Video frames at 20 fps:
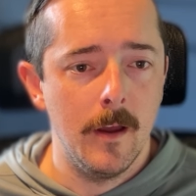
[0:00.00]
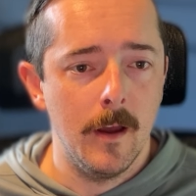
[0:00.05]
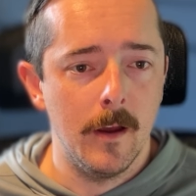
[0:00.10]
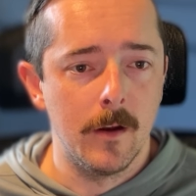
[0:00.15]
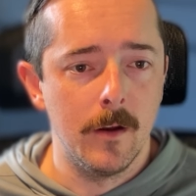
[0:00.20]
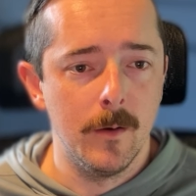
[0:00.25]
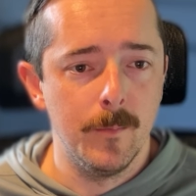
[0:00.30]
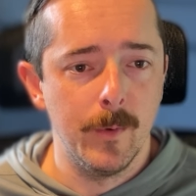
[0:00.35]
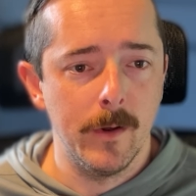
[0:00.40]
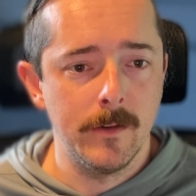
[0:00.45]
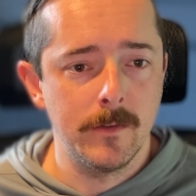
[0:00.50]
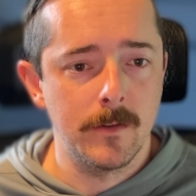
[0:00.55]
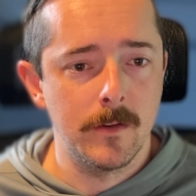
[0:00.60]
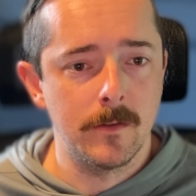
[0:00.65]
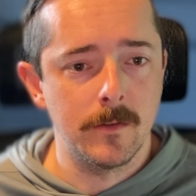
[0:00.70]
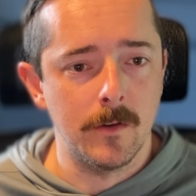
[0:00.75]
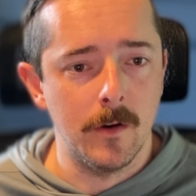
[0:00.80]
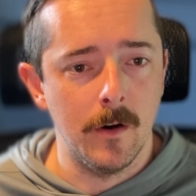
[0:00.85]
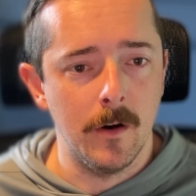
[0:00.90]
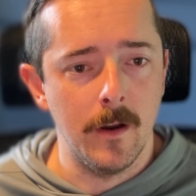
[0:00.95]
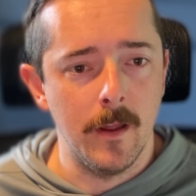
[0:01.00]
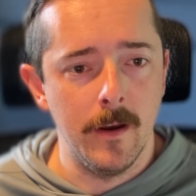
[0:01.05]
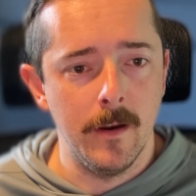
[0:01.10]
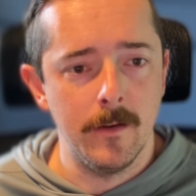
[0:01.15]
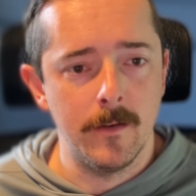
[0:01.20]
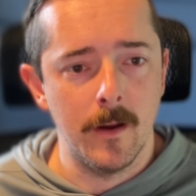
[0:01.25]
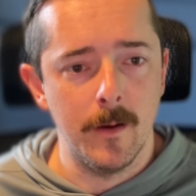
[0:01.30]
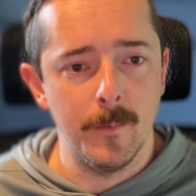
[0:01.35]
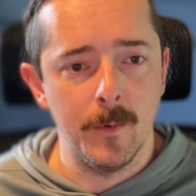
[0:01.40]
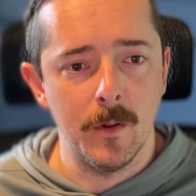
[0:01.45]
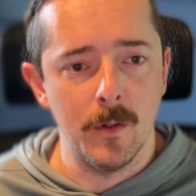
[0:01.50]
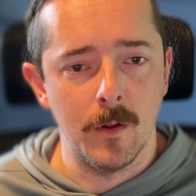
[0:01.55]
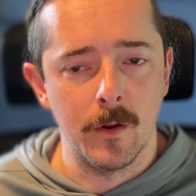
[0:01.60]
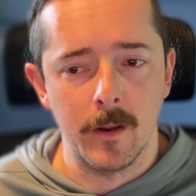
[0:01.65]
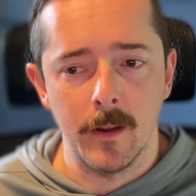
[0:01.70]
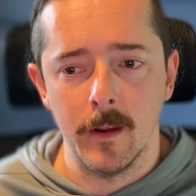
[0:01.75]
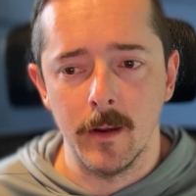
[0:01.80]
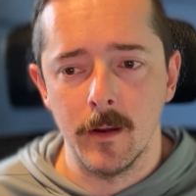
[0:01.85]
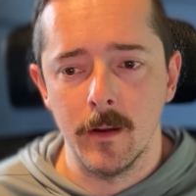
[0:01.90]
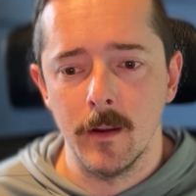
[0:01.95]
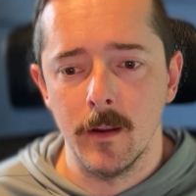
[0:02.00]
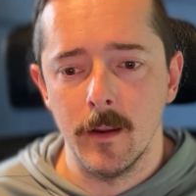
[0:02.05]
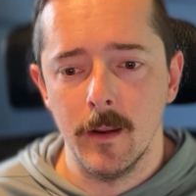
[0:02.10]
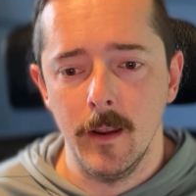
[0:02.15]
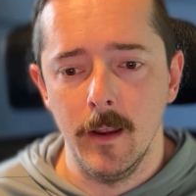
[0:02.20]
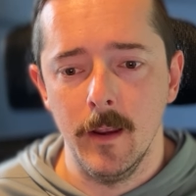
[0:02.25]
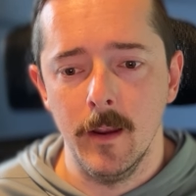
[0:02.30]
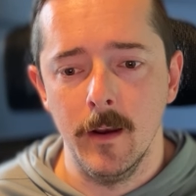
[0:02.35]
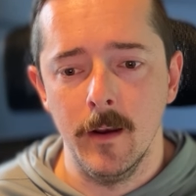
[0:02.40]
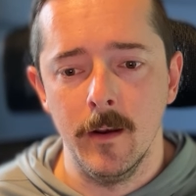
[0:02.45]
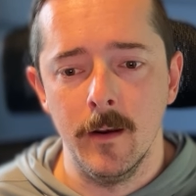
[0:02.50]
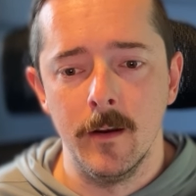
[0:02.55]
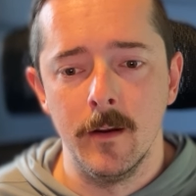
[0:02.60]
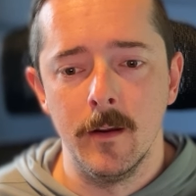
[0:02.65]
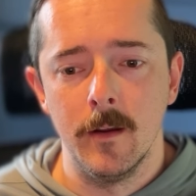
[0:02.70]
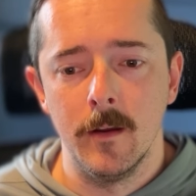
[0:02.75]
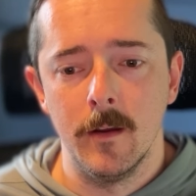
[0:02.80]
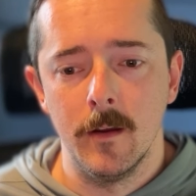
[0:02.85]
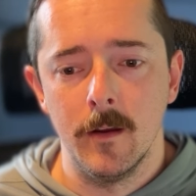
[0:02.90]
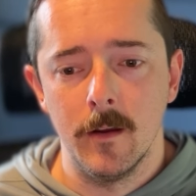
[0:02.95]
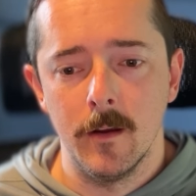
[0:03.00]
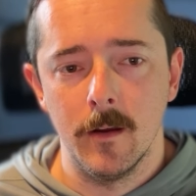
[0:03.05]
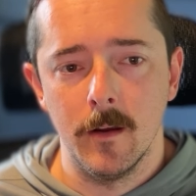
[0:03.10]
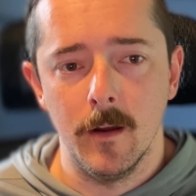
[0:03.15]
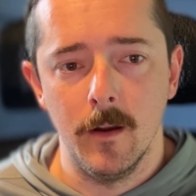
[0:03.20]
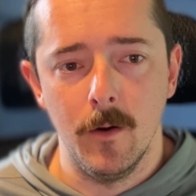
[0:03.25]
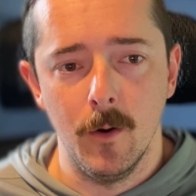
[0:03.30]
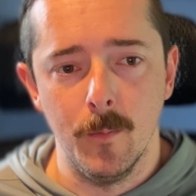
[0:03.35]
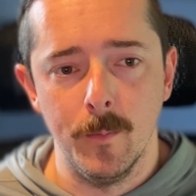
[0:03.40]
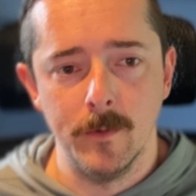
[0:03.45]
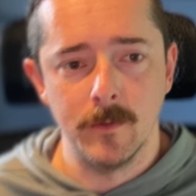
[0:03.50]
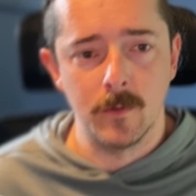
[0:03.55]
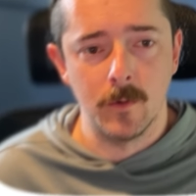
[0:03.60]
A good place to start anytime you're looking in an open